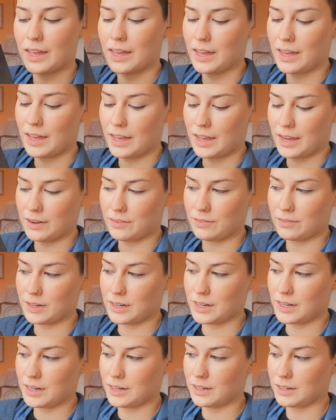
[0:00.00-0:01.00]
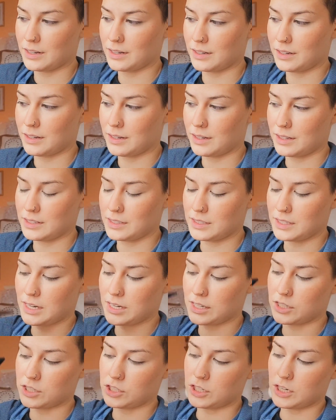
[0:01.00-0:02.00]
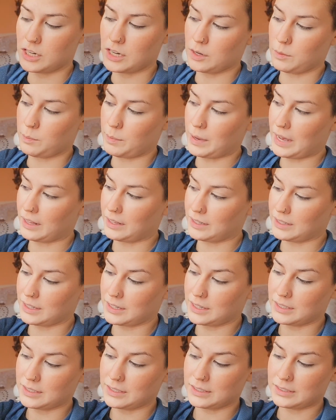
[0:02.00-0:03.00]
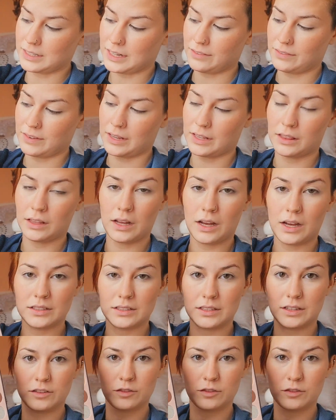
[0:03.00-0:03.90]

Everyday Chic palette, and it does have a lot of